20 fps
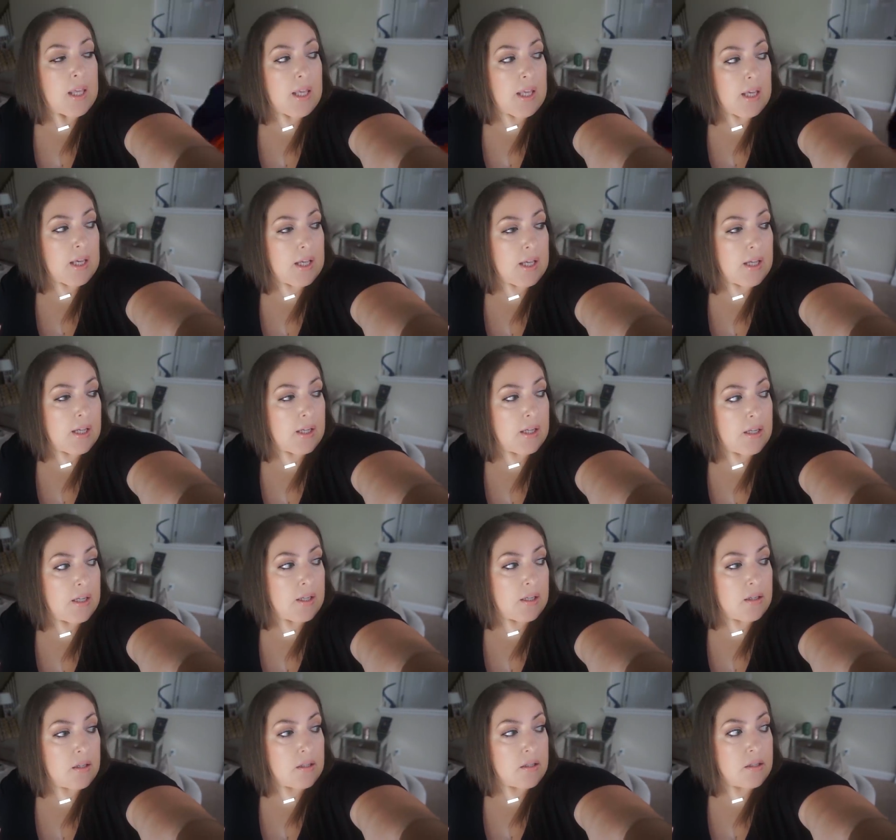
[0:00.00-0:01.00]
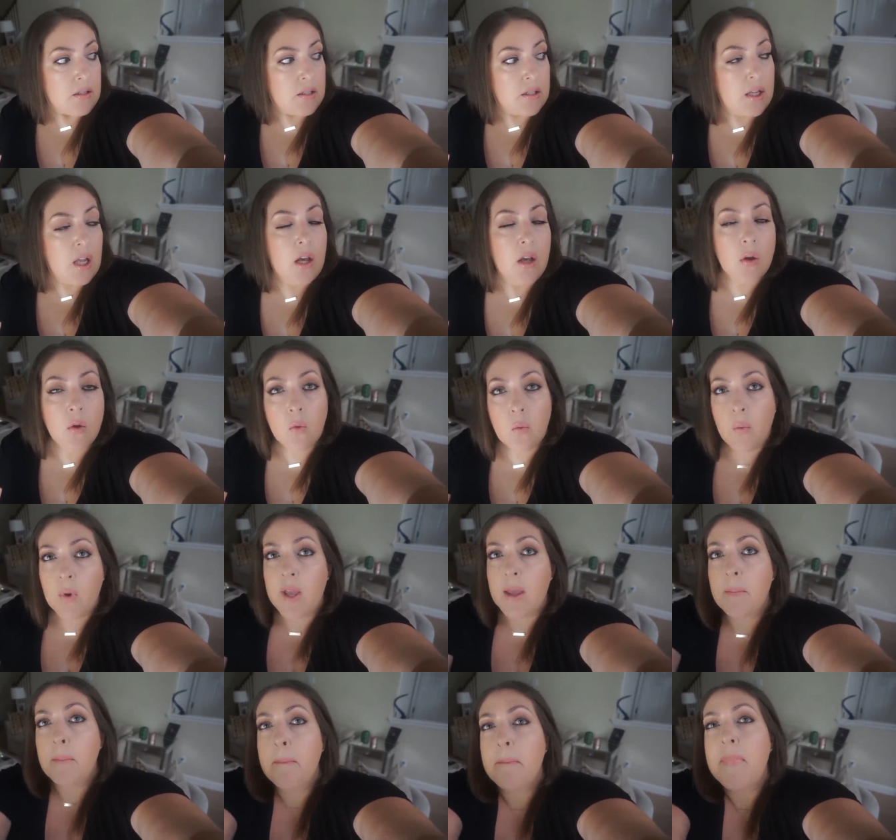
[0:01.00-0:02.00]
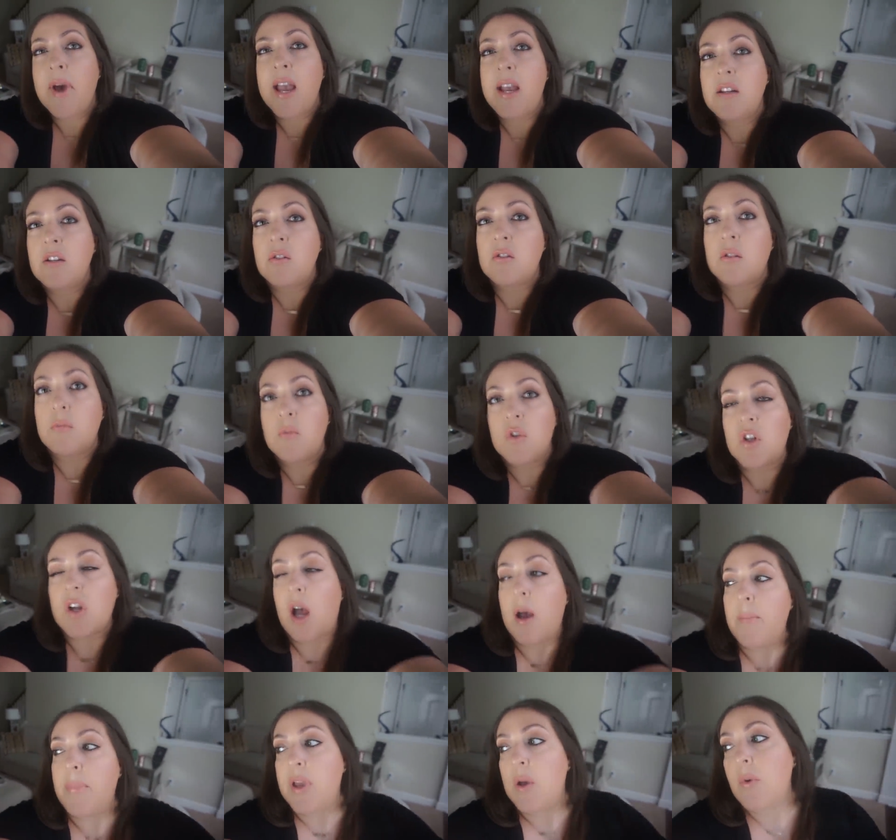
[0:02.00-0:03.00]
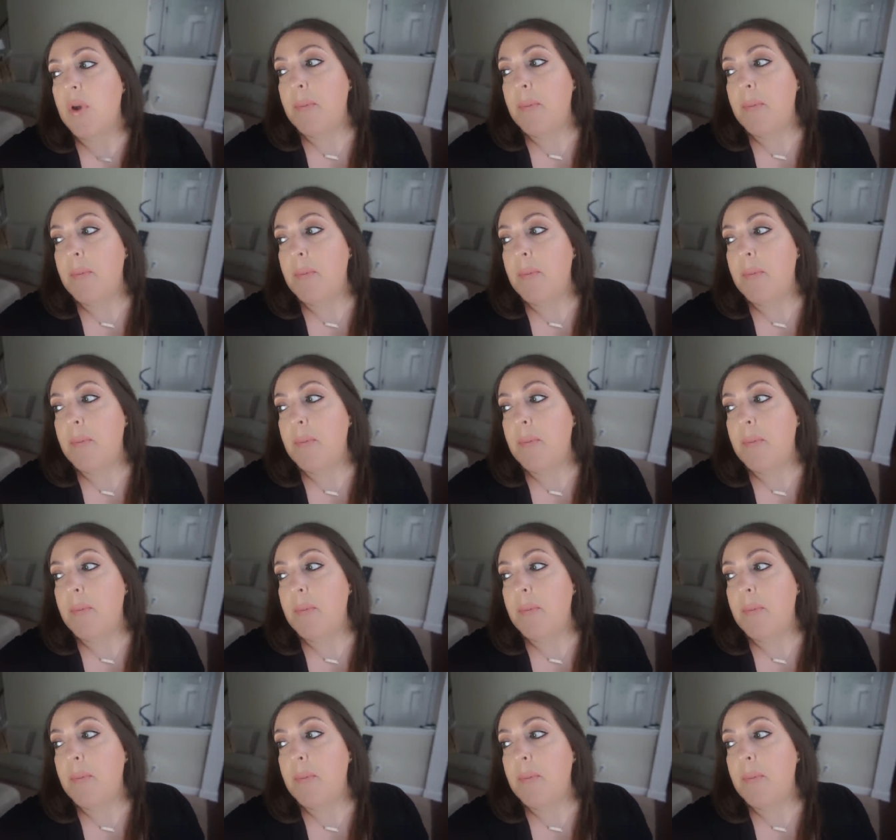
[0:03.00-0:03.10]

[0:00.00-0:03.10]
And we might do some shopping.